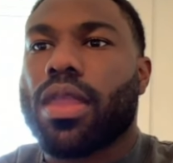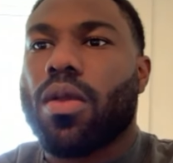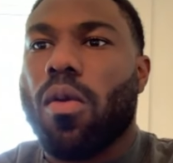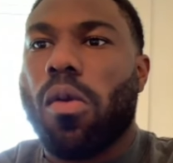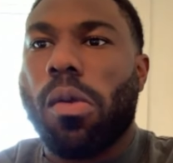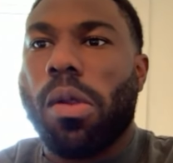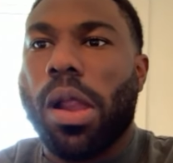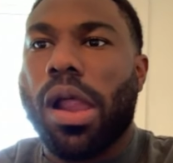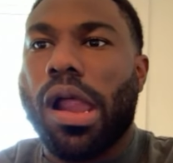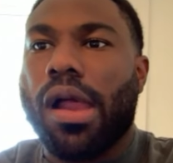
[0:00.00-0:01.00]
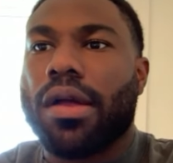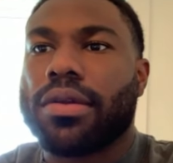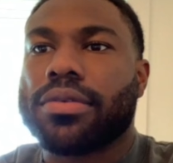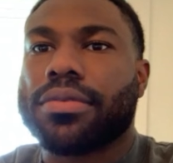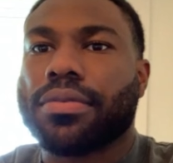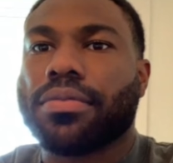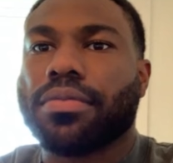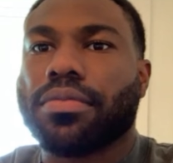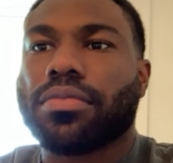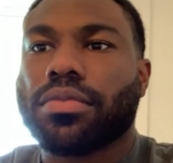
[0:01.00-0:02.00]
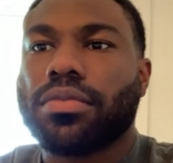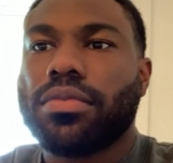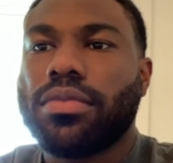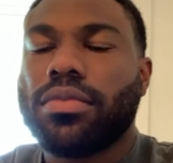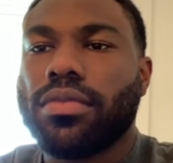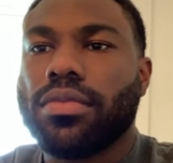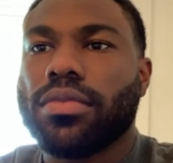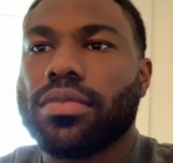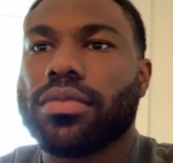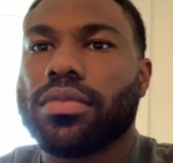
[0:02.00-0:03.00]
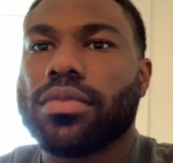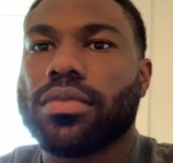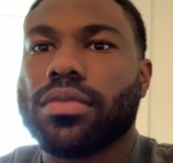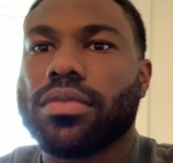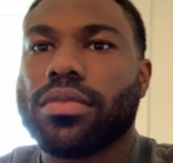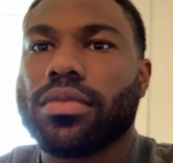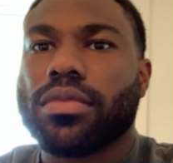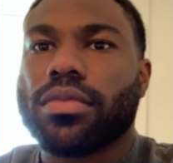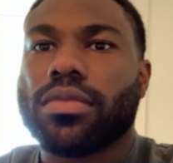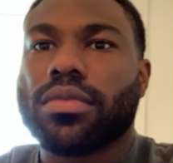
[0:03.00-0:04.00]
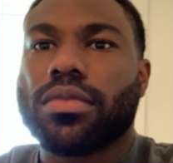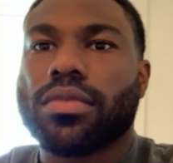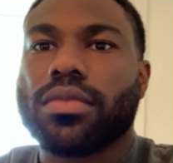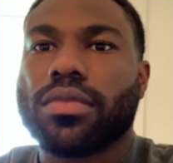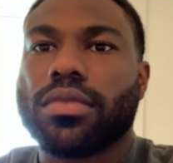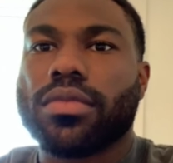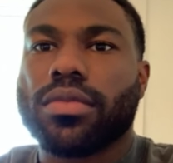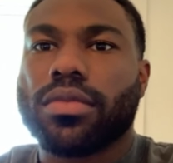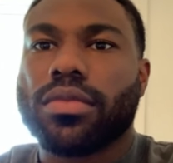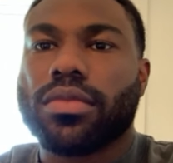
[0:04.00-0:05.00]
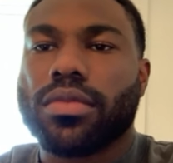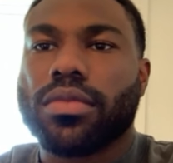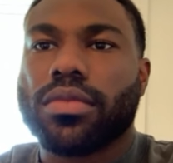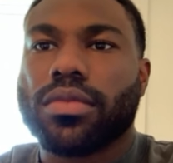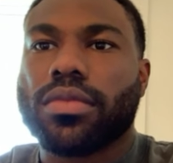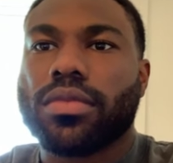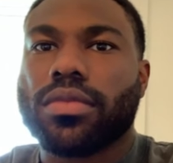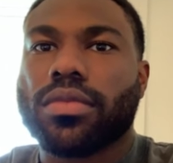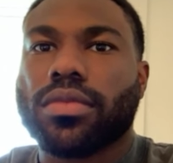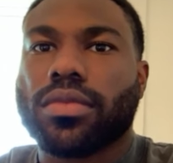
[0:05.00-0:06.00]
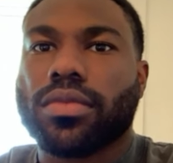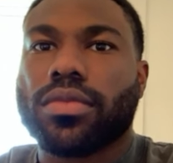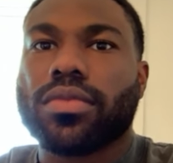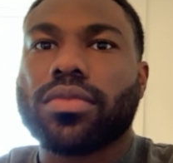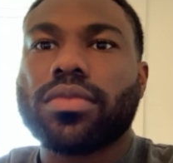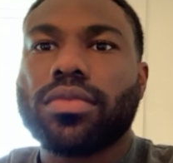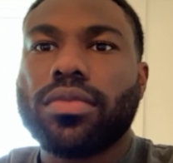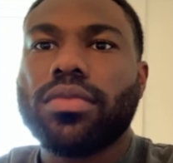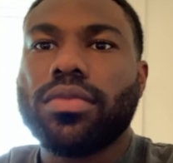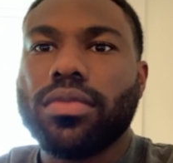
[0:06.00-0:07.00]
The person shown says nothing.